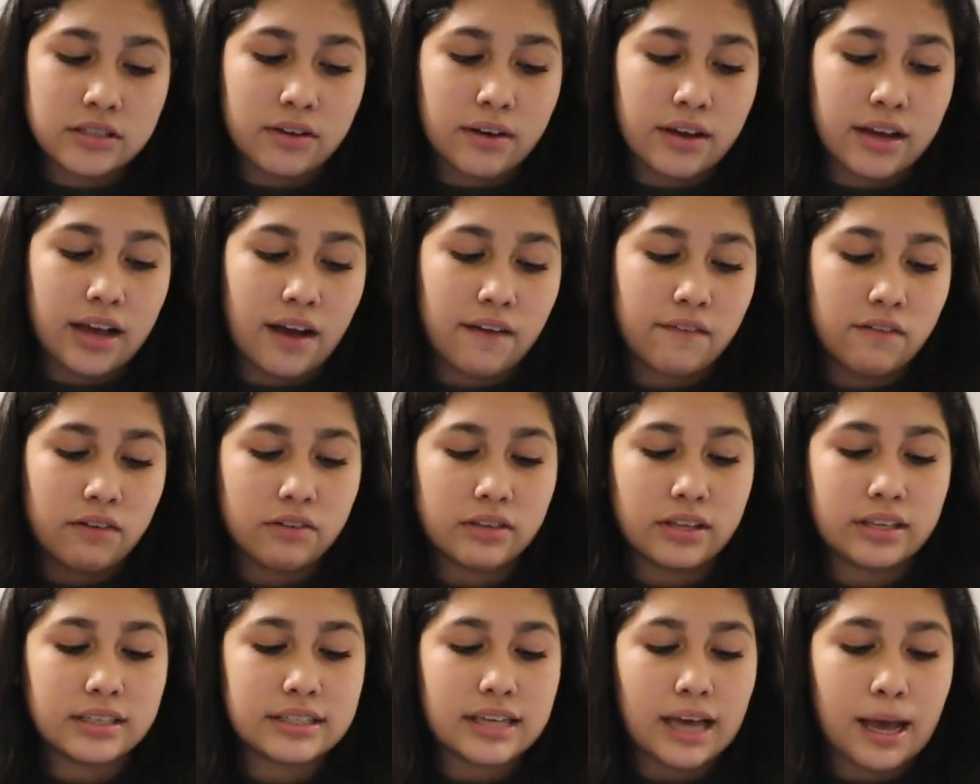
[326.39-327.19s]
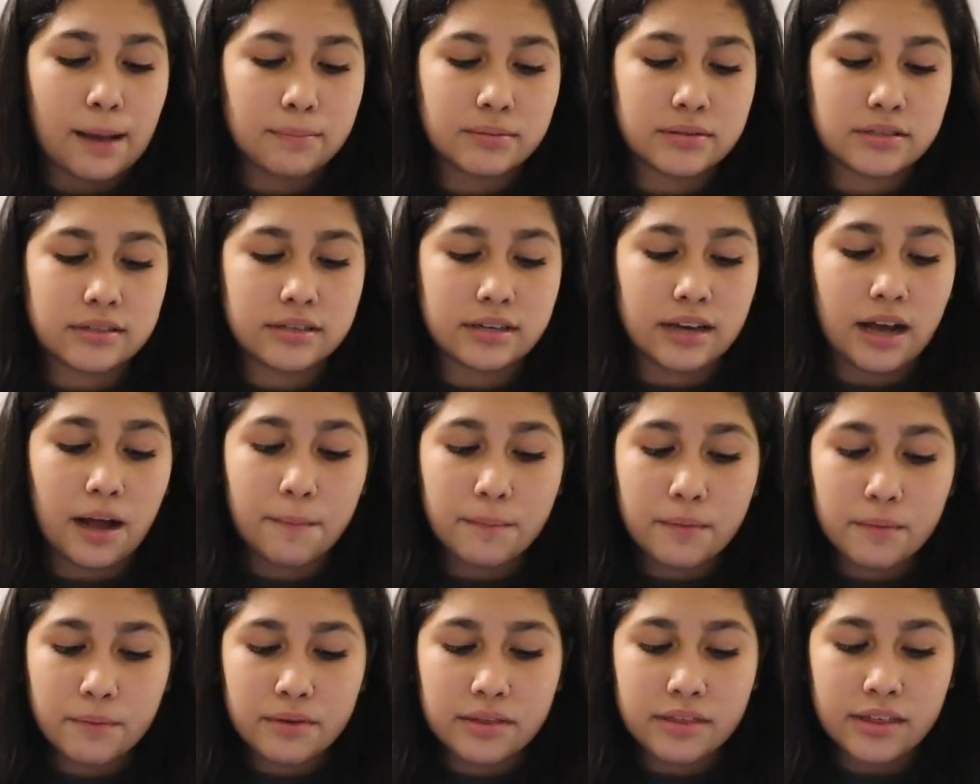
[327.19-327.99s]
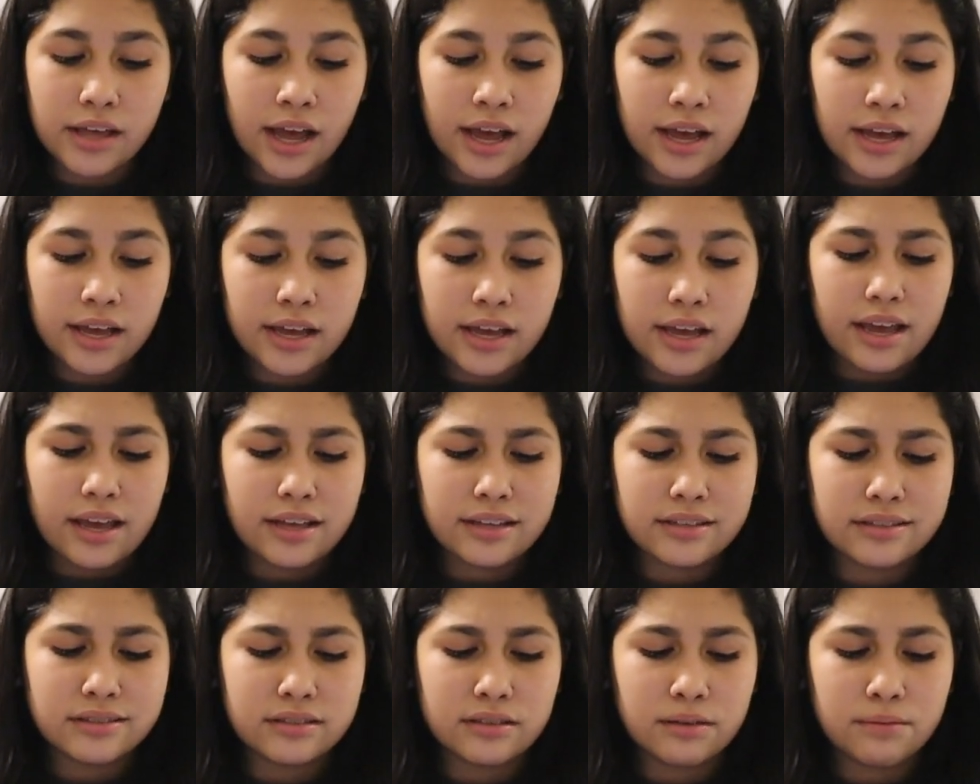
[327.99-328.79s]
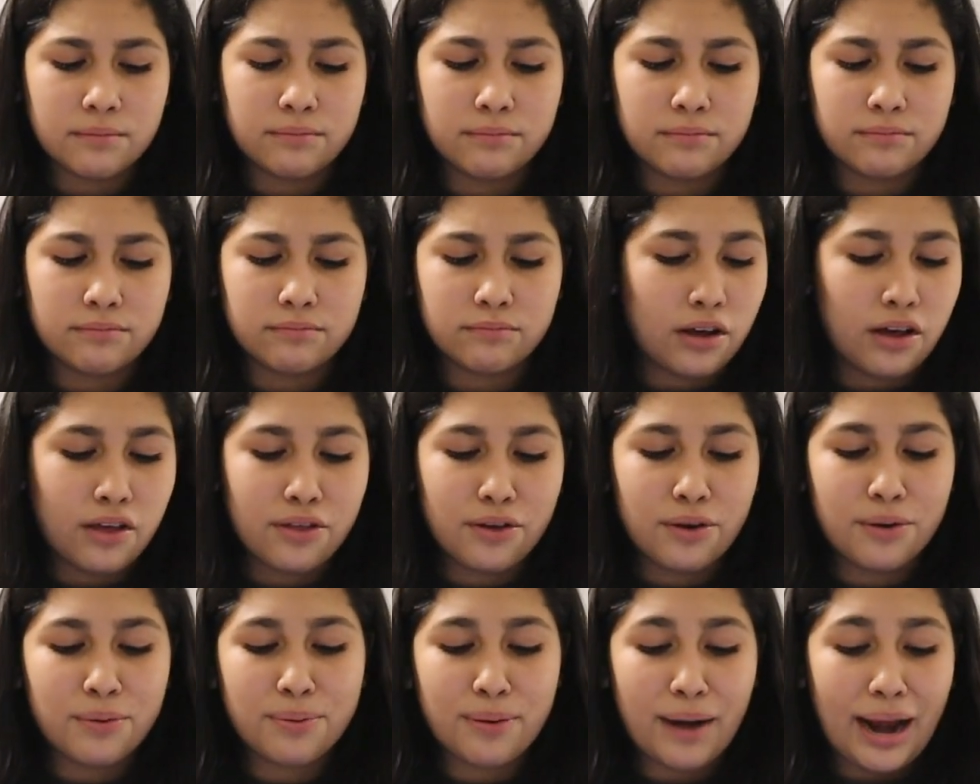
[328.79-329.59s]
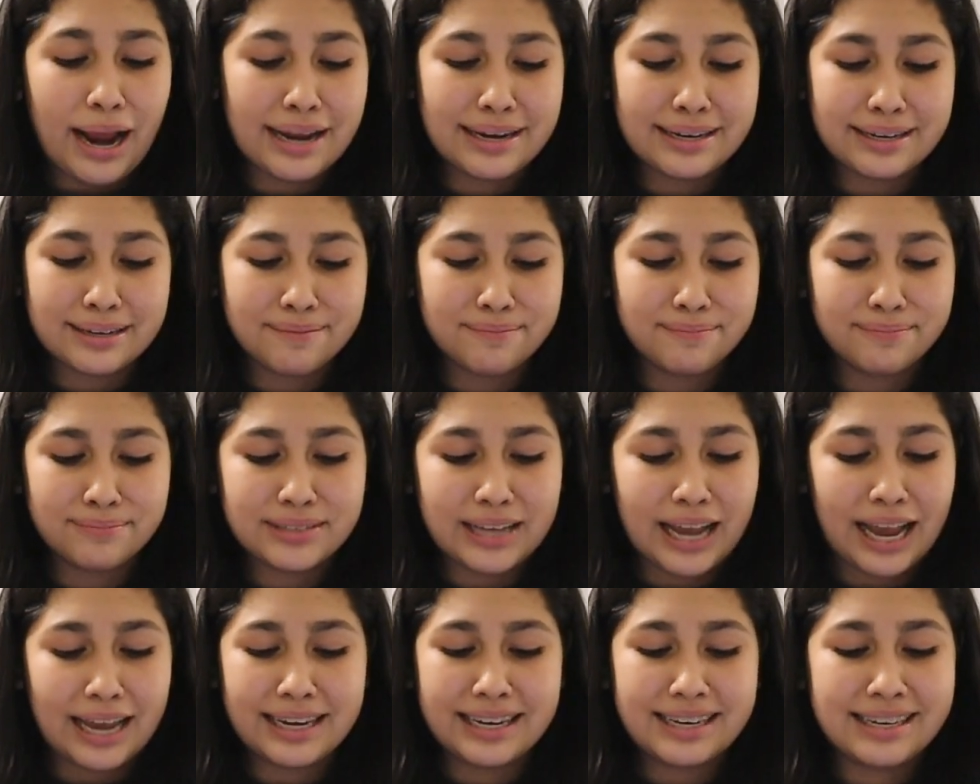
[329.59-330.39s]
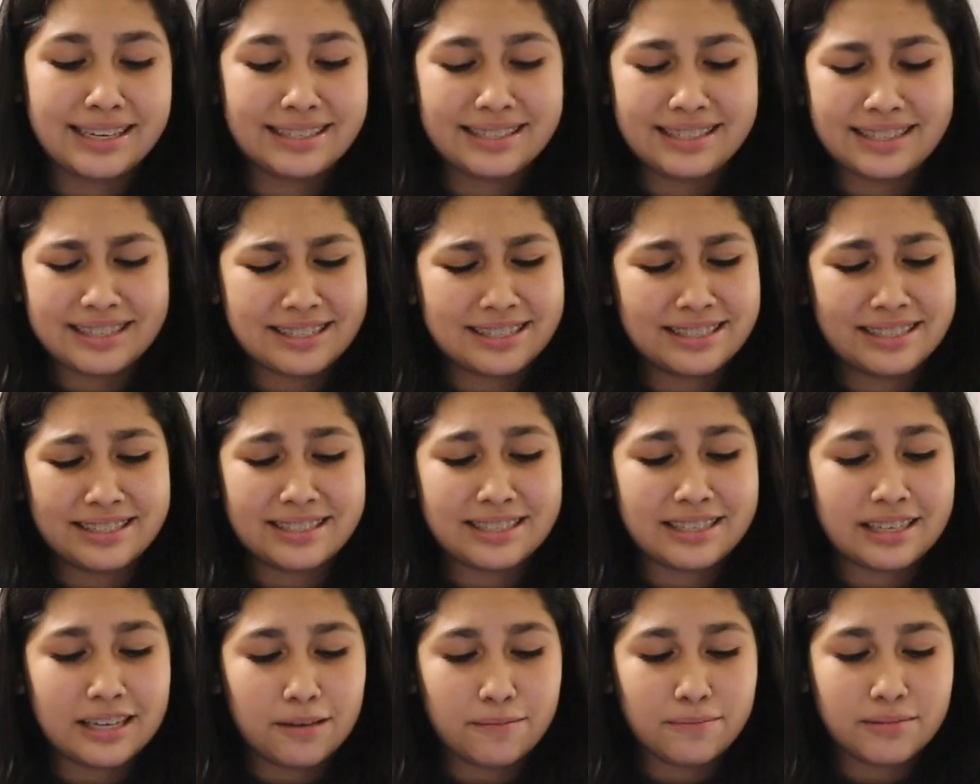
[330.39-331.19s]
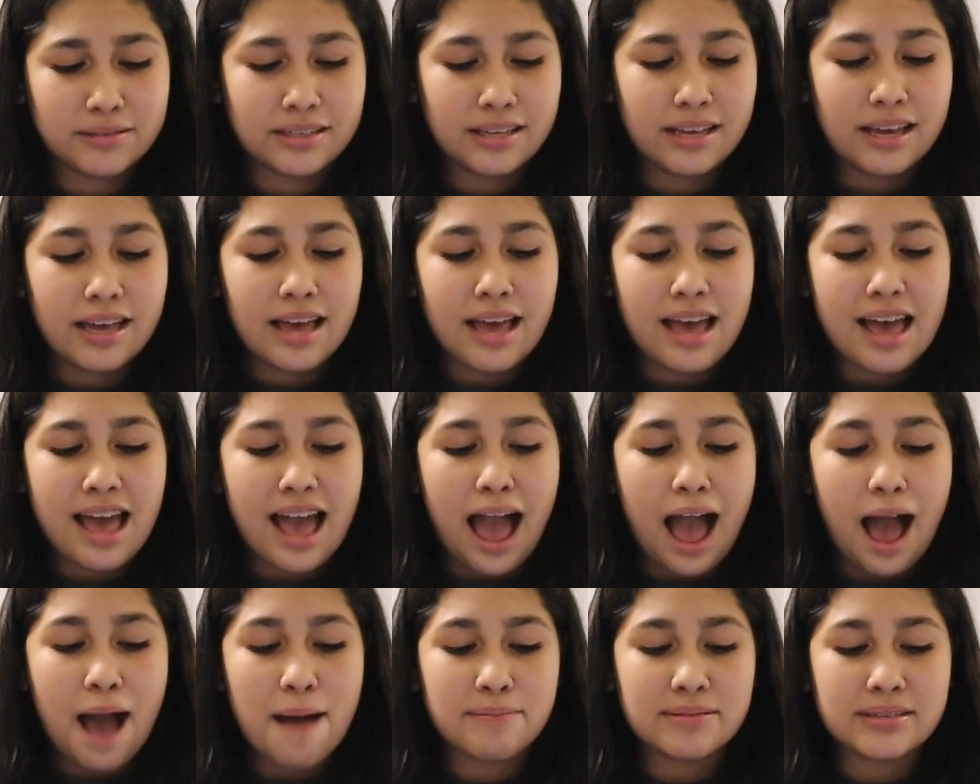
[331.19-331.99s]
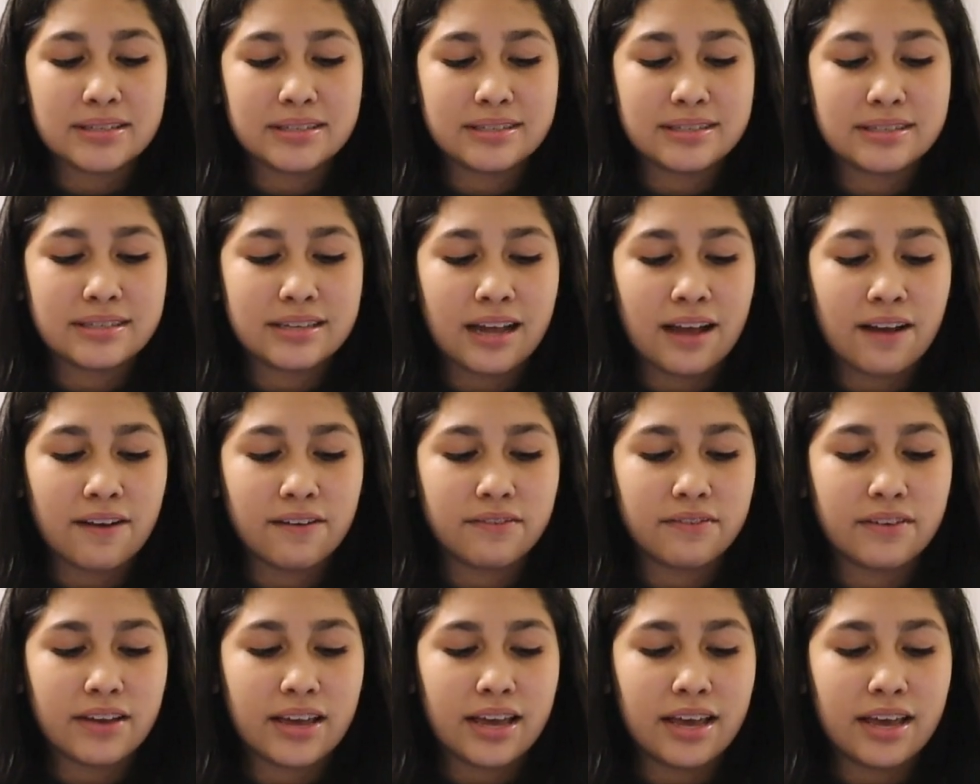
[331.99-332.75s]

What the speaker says: So I have all these apps to help me with that, and some other random tiny decisions, tips, apps and stuff.